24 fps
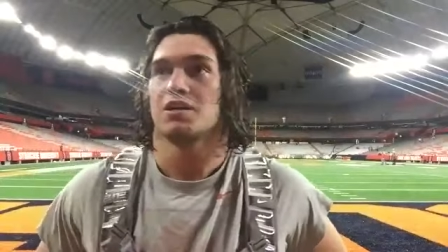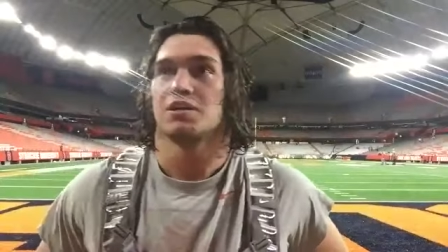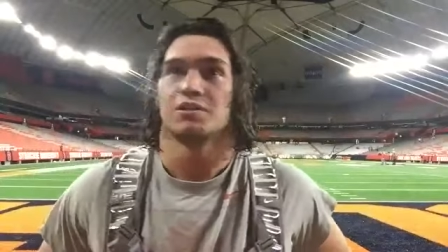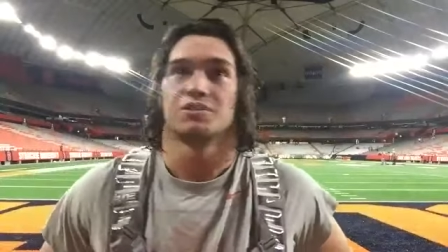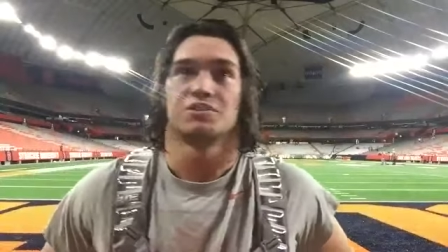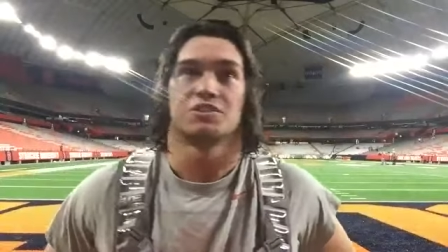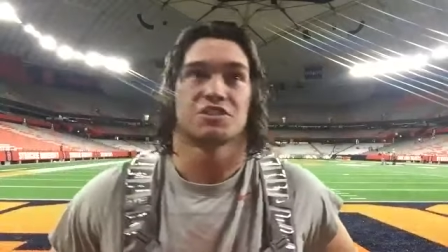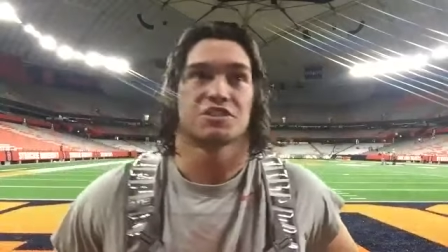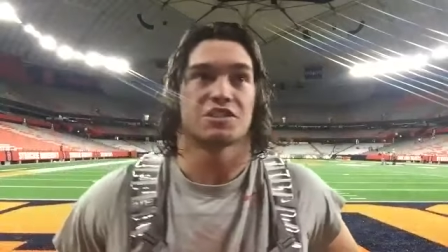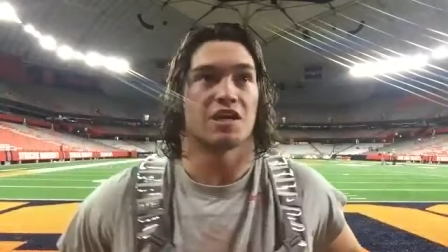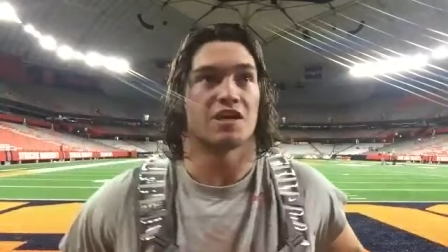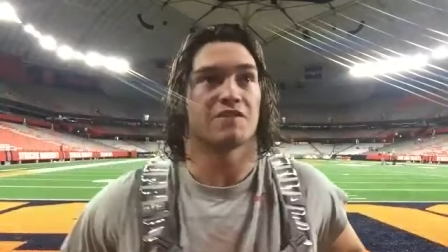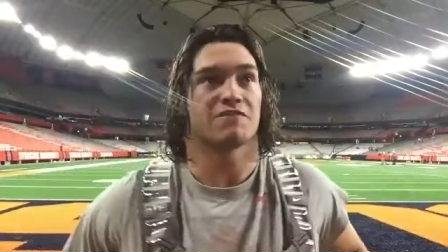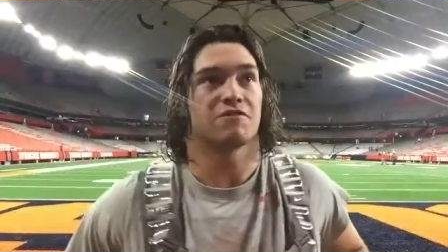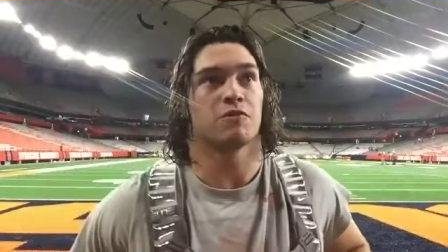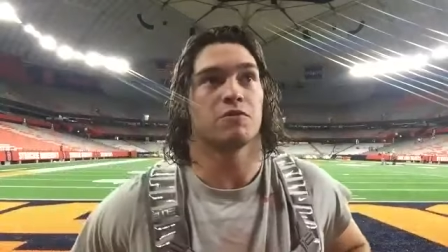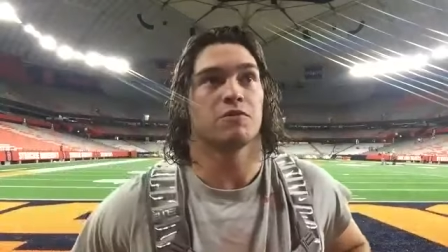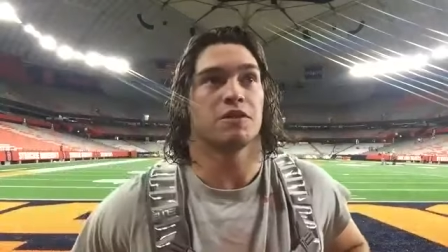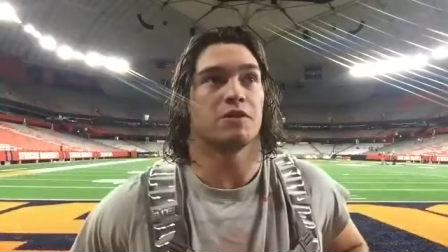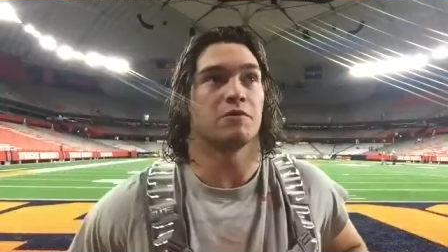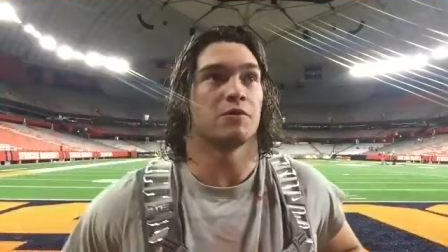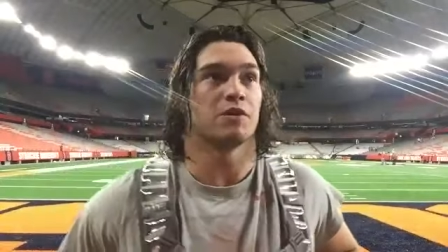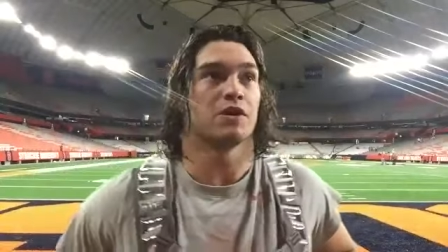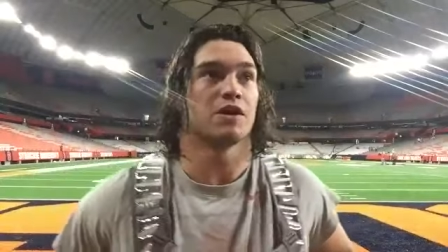just thankful
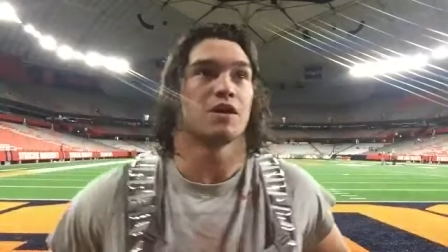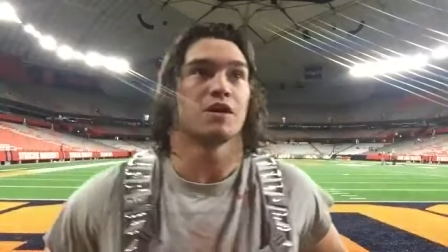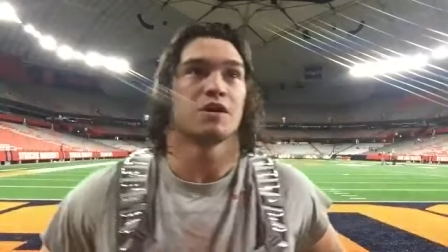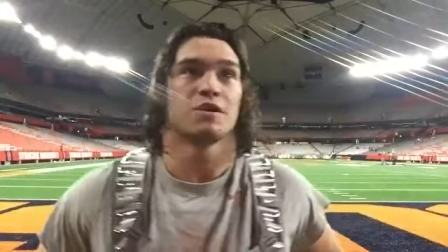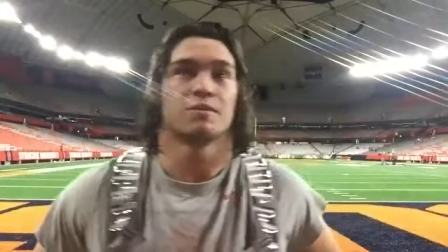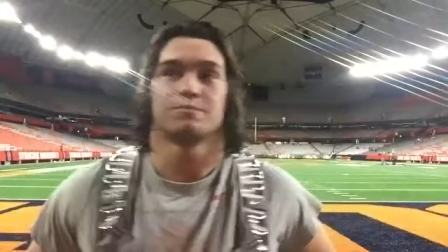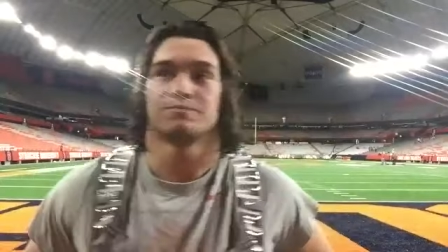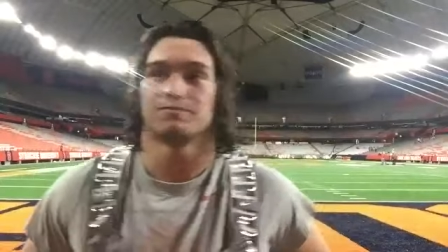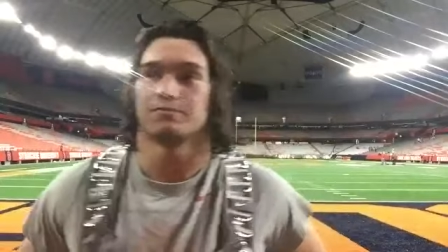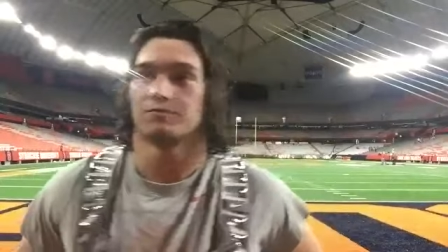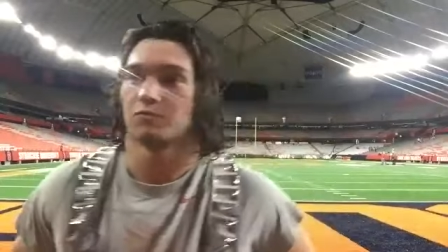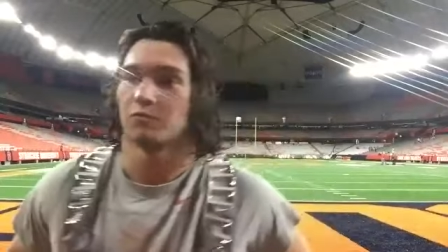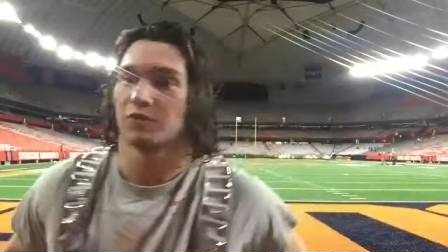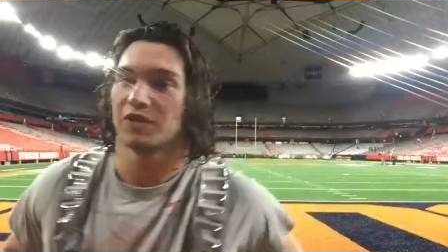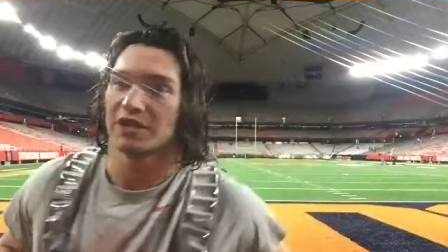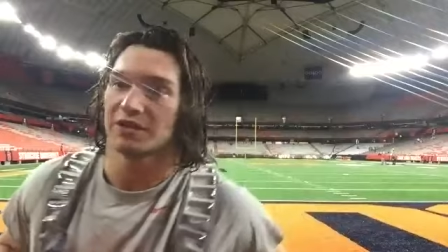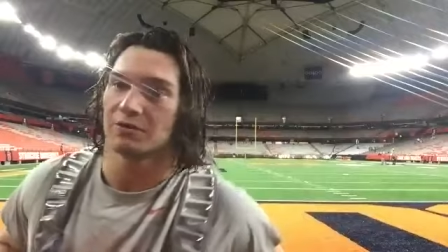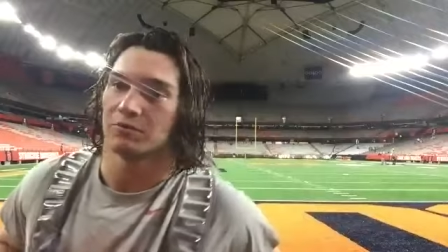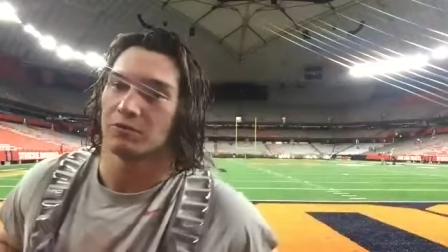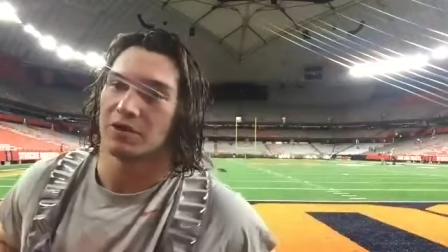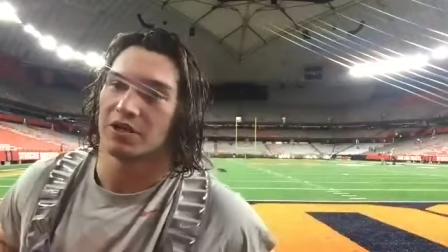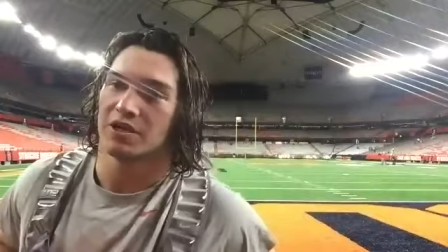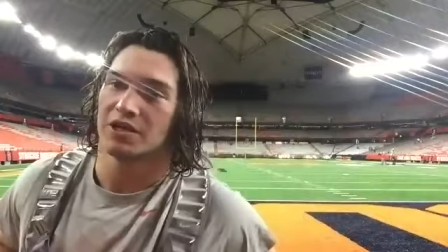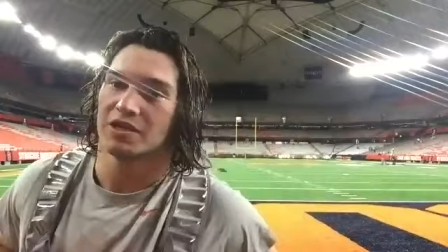that uh, we got
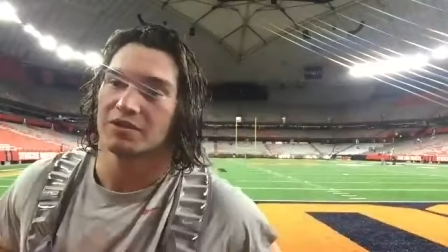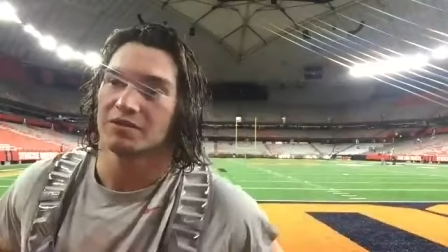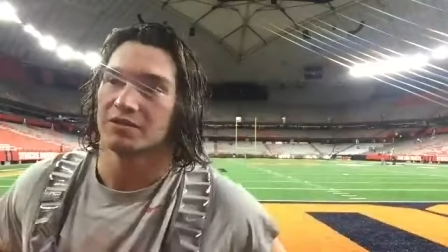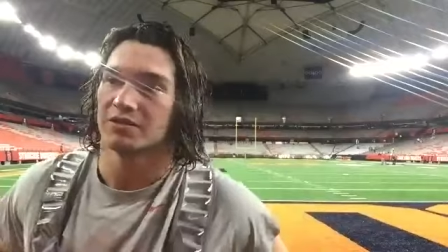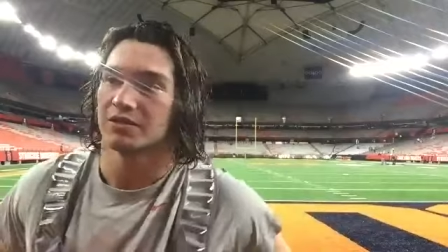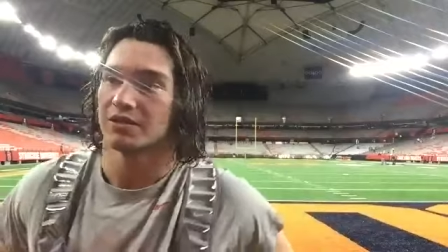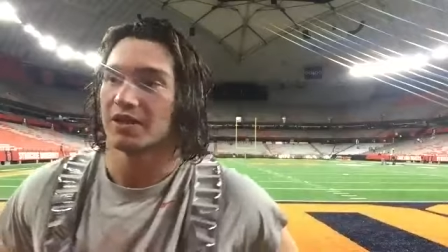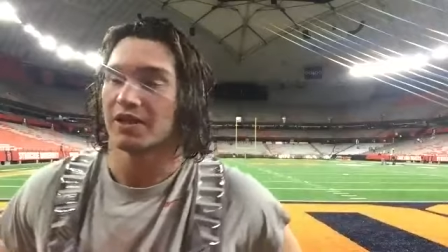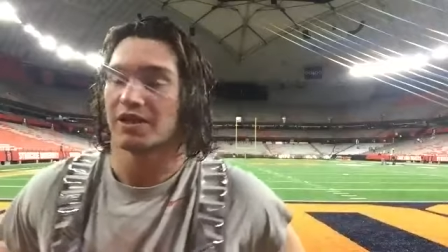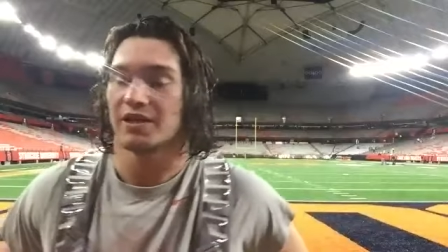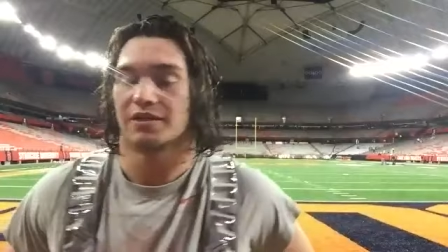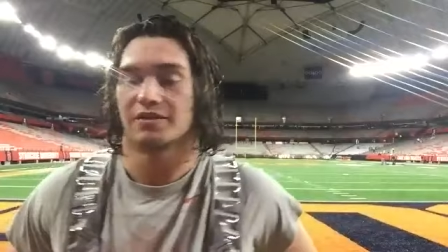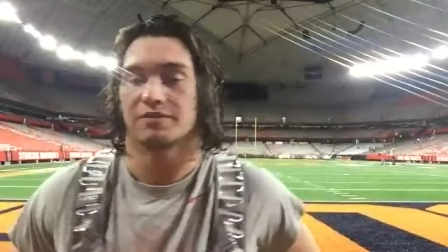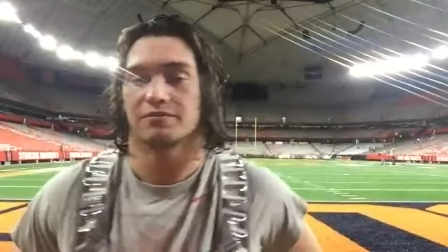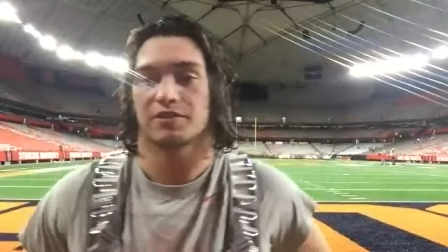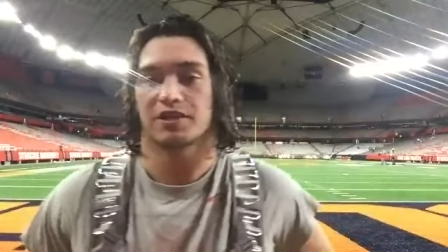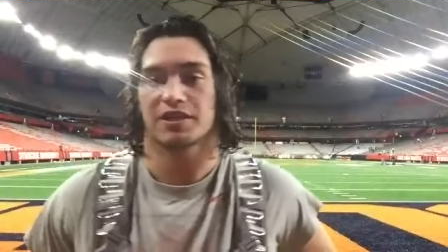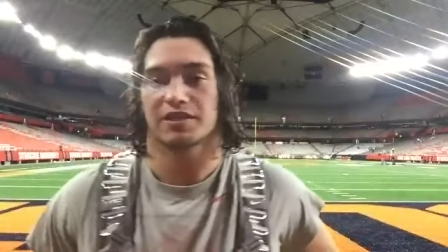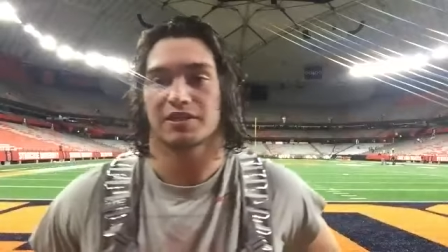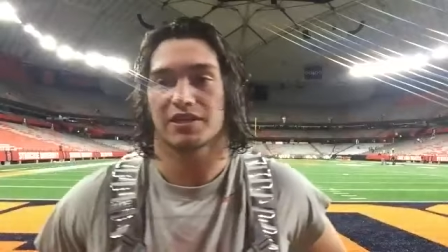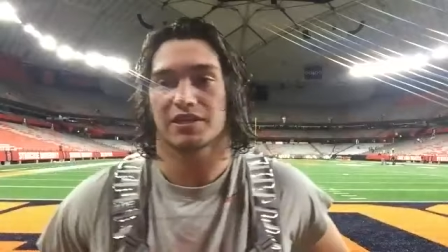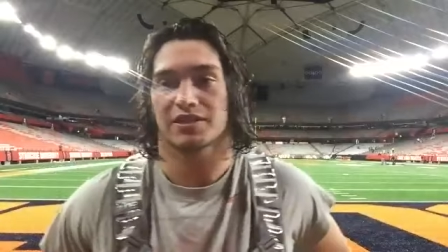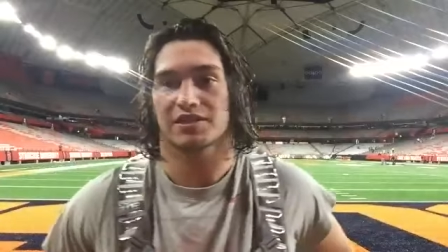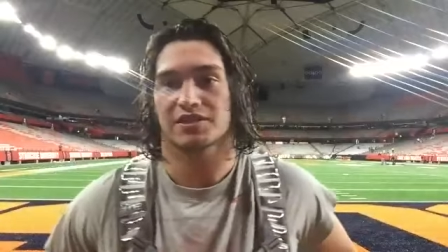the win and we
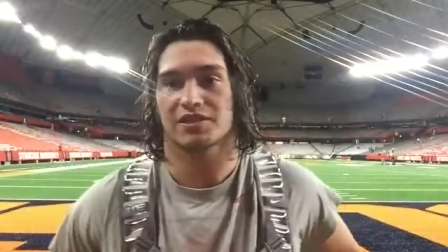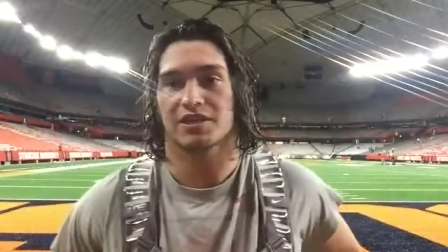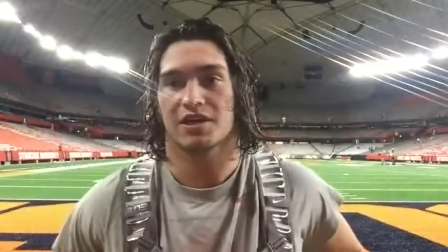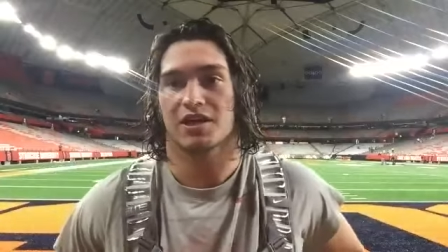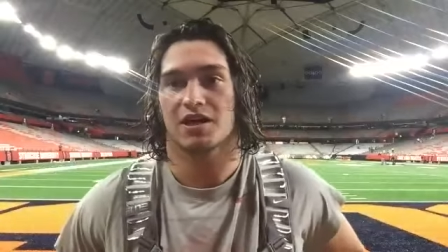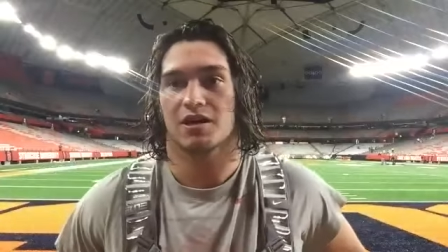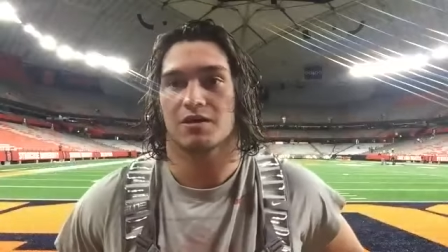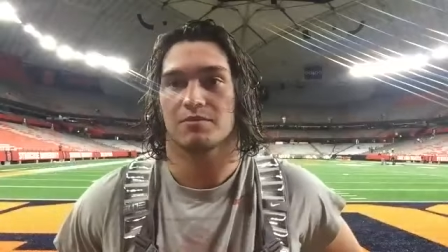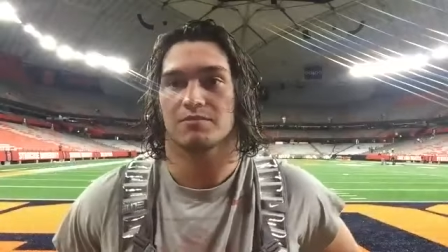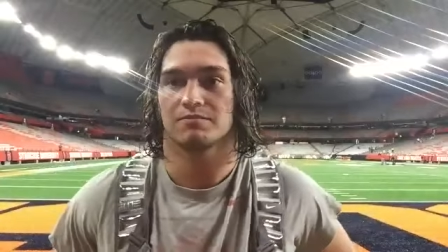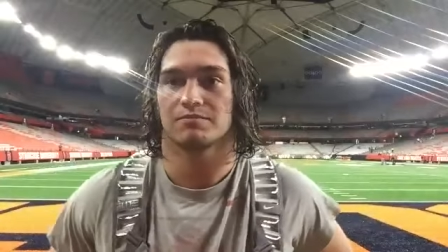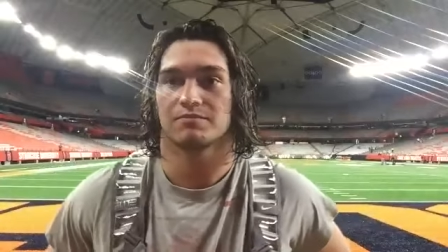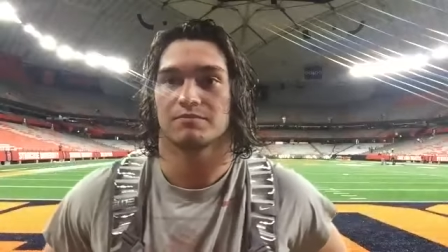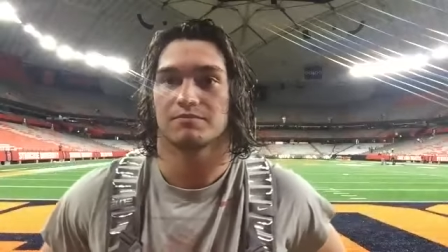got that stop.